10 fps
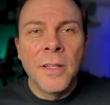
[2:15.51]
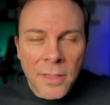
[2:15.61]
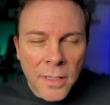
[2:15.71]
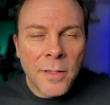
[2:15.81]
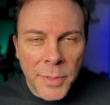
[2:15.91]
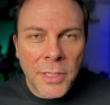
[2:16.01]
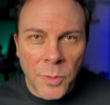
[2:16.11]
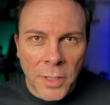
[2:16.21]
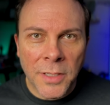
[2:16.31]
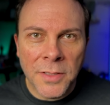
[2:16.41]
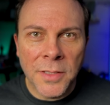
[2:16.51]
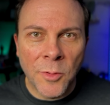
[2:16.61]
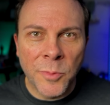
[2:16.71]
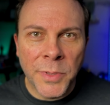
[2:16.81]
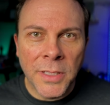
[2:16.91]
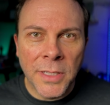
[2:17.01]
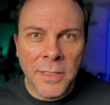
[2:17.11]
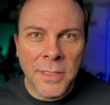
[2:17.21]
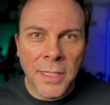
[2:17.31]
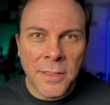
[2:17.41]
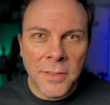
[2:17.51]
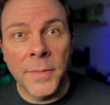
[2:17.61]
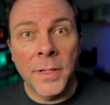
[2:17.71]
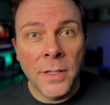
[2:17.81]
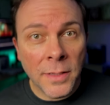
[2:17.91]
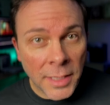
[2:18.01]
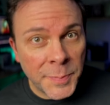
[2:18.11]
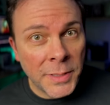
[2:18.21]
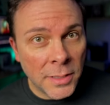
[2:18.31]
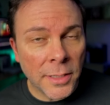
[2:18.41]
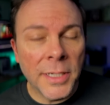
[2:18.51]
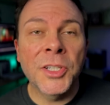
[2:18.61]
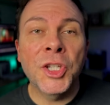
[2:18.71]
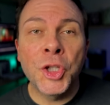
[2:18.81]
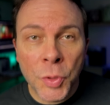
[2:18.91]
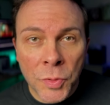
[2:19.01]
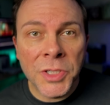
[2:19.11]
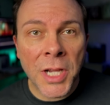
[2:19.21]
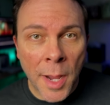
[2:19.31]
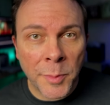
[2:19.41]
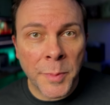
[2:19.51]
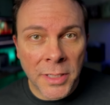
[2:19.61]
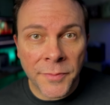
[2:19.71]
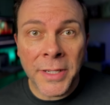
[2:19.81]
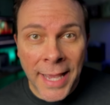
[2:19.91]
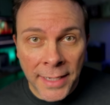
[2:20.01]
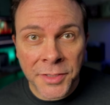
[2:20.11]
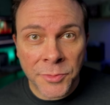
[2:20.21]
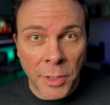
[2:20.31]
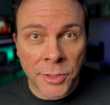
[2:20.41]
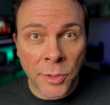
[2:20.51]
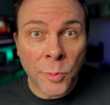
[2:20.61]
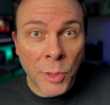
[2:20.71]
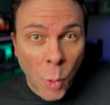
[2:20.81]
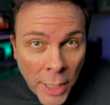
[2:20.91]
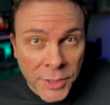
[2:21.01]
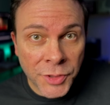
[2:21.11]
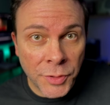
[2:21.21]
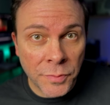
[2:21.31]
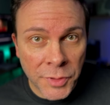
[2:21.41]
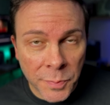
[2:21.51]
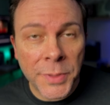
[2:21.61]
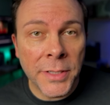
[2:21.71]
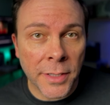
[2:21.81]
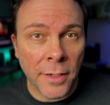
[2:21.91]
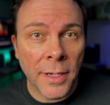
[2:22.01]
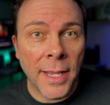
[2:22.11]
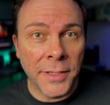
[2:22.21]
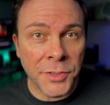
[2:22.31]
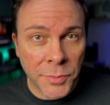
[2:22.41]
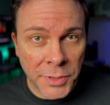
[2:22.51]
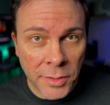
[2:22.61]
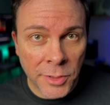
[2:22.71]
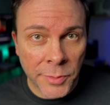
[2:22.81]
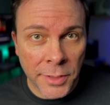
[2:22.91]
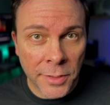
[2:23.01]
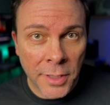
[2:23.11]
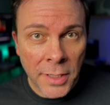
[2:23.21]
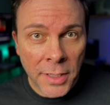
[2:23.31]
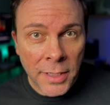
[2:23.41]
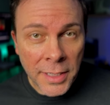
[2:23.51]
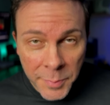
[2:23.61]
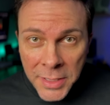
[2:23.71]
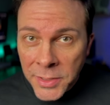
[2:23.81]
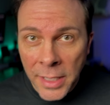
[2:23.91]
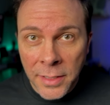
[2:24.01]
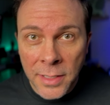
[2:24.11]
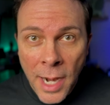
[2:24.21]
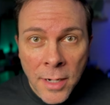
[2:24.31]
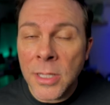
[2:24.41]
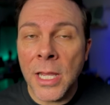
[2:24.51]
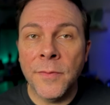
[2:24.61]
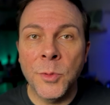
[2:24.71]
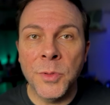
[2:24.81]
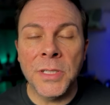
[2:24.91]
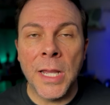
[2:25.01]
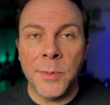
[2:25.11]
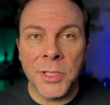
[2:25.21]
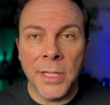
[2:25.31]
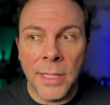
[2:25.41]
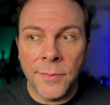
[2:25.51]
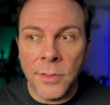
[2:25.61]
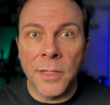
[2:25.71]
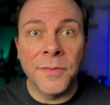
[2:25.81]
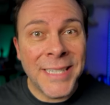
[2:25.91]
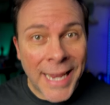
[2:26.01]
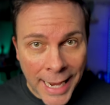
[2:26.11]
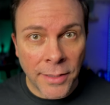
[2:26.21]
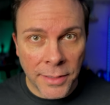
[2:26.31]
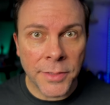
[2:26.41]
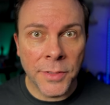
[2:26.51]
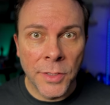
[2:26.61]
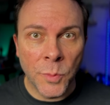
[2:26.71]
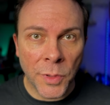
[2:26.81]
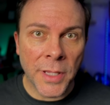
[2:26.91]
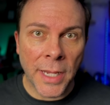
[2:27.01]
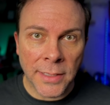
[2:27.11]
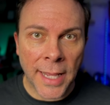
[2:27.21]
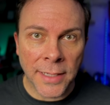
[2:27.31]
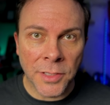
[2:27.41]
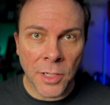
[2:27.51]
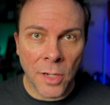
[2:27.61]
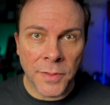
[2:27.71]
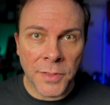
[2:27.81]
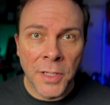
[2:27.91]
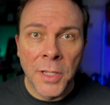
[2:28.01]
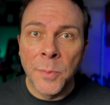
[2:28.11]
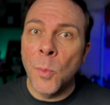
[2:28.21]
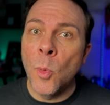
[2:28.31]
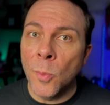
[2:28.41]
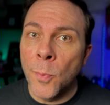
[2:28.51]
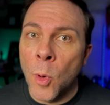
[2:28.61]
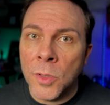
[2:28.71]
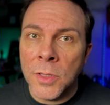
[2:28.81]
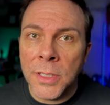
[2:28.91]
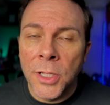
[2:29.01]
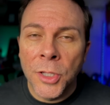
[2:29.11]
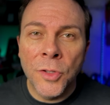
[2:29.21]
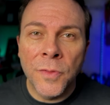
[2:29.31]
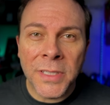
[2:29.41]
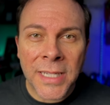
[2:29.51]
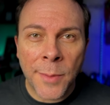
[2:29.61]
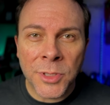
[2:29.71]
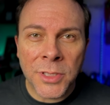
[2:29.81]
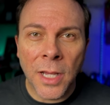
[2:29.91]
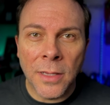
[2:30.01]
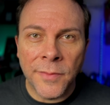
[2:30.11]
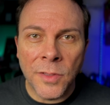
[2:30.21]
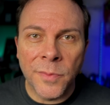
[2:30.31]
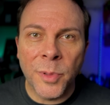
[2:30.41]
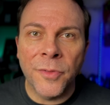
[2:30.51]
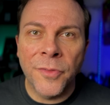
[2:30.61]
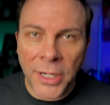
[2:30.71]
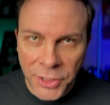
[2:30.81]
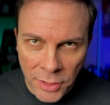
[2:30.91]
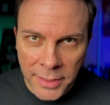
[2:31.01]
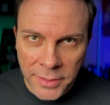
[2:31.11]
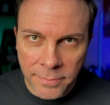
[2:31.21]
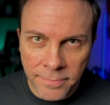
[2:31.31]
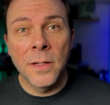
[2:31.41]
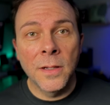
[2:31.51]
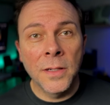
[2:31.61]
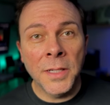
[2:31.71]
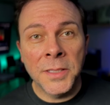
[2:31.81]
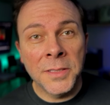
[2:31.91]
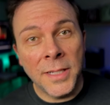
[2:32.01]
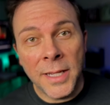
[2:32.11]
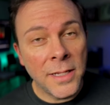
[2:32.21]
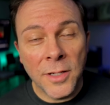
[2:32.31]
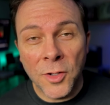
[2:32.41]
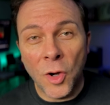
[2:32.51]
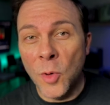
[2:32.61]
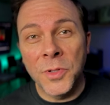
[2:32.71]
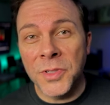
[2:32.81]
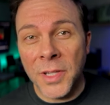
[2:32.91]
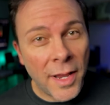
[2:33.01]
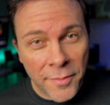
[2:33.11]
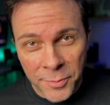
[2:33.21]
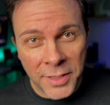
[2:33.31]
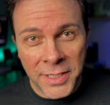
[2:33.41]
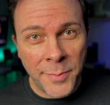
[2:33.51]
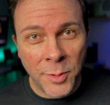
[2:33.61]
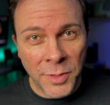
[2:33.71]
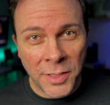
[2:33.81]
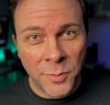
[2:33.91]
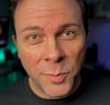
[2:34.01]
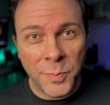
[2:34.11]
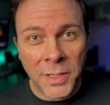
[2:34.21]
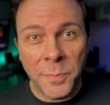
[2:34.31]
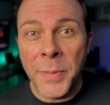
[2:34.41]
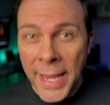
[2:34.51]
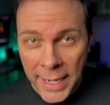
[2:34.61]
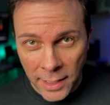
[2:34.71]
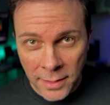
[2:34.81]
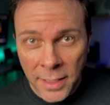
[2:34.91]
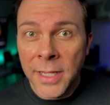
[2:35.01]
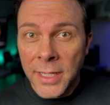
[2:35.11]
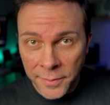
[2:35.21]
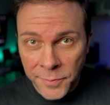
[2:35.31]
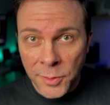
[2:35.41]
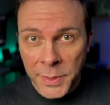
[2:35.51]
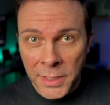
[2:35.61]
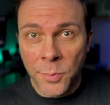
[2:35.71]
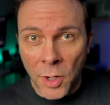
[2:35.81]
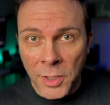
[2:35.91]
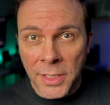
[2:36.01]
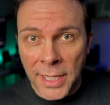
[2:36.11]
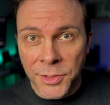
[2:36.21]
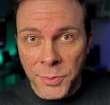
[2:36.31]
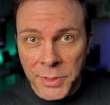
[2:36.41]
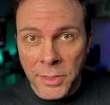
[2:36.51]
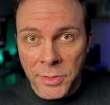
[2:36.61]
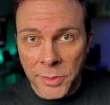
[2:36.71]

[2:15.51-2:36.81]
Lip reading: the bigwigs that would be in attendance. And let's be clear, it's a huge compliment if a casting director requests you to be there as a utility reader. It means that not only have you established a level of talent with that casting office, but more importantly, you've established a level of professionalism. Cut to today, and almost every table read will be paid if you're being brought in as a utility